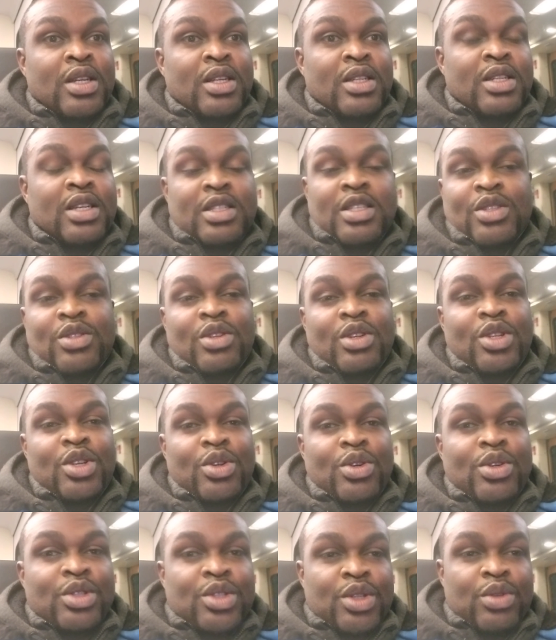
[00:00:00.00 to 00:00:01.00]
that is not the
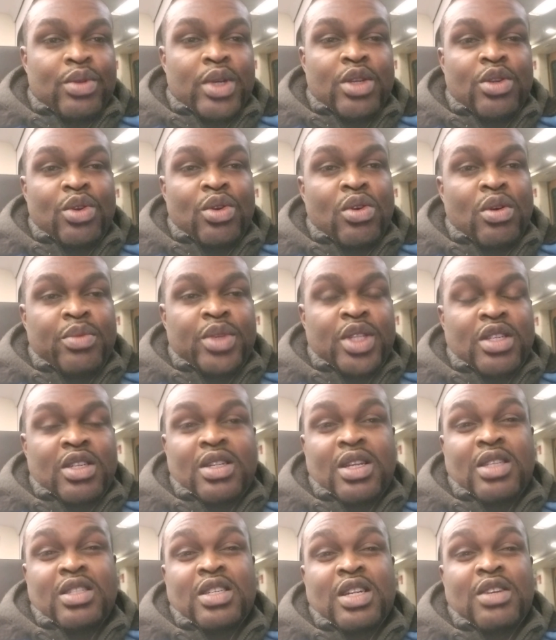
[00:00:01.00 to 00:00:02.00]
country where you committed
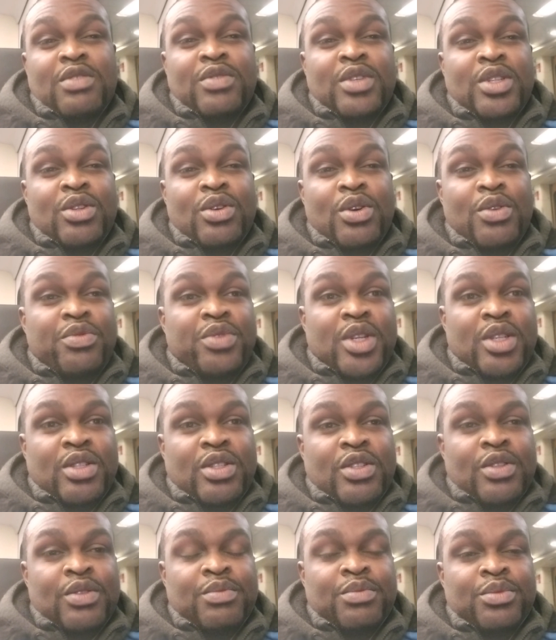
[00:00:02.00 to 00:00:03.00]
that driving
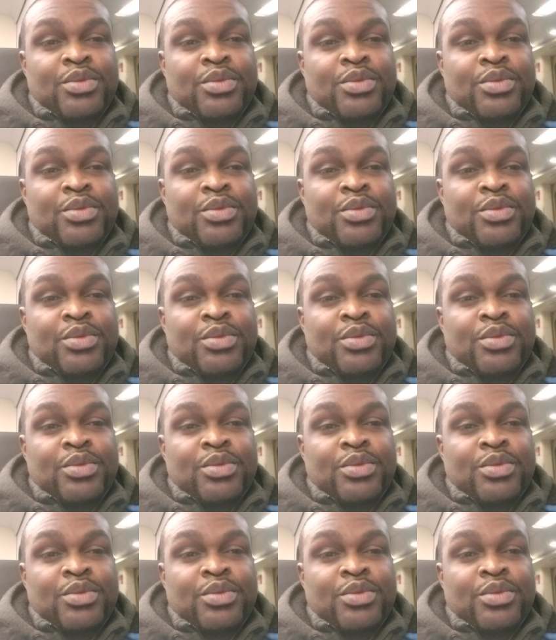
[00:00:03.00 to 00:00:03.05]
offense.